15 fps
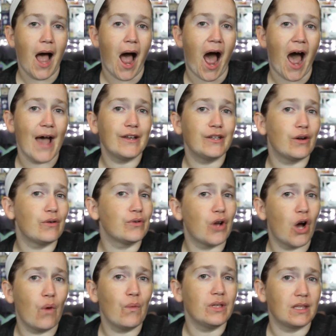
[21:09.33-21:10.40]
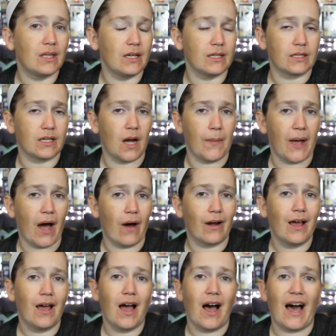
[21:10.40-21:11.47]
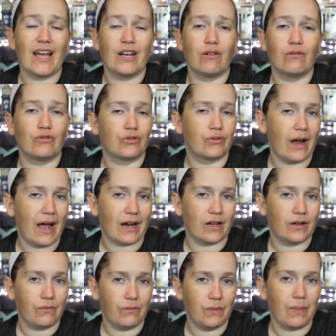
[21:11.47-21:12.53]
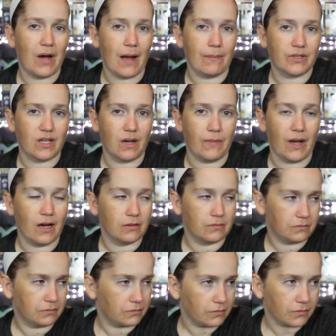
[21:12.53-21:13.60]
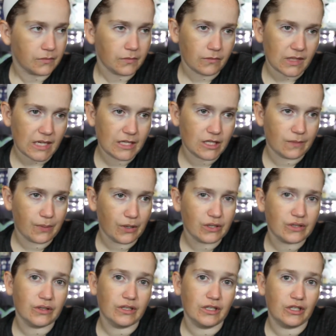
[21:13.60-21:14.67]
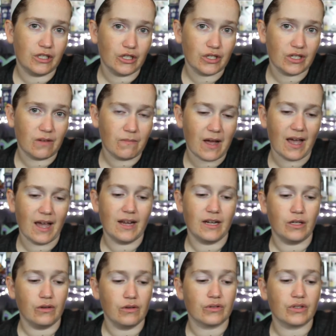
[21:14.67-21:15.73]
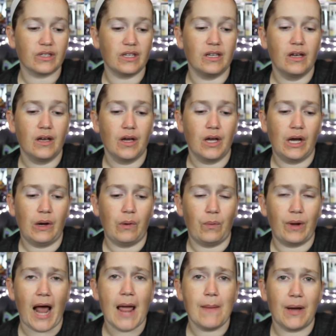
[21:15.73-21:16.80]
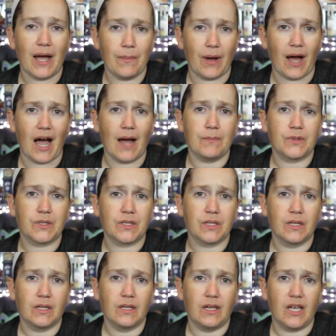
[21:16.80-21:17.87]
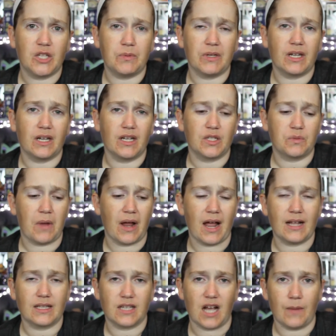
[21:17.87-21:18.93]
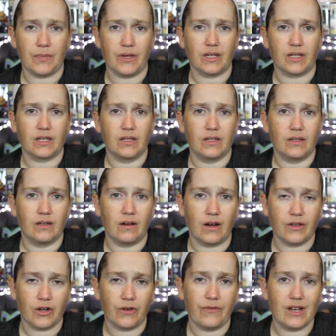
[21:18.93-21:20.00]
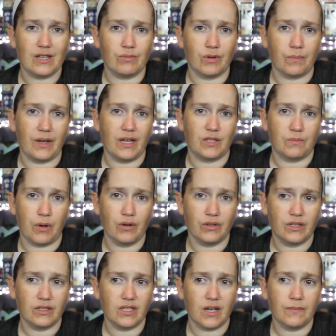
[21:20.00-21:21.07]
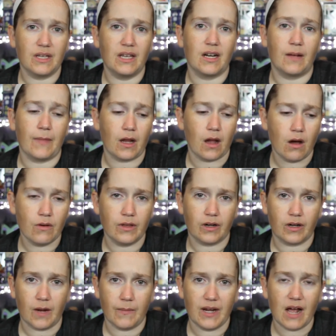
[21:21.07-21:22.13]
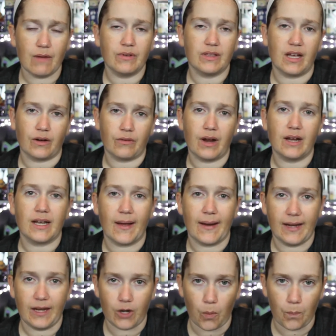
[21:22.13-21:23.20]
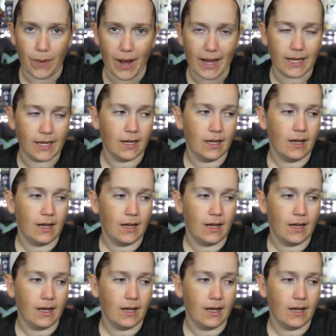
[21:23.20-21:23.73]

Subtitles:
I don't know when things come out. I don't track when Pops come out. It's a personal decision of mine. Usually when I buy Pops, it's because my Hot Topic on their Facebook page posted something. I'm like, oh, they're coming out with that. Great. Now I need to go buy it.